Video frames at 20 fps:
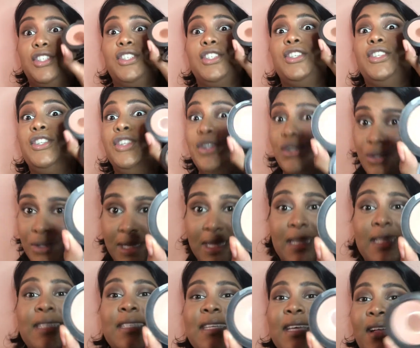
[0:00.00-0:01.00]
you
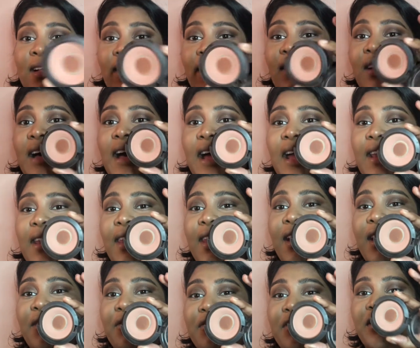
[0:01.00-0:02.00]
can tell I
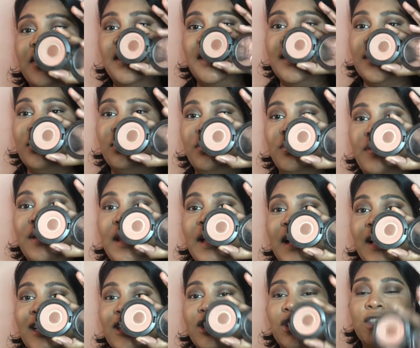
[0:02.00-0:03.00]
love this
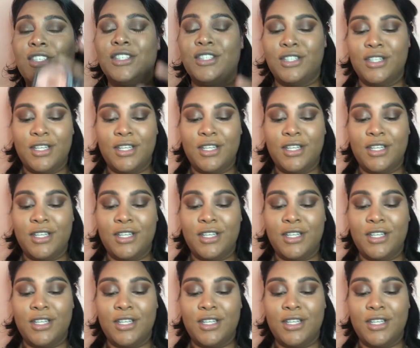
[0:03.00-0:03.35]
blush.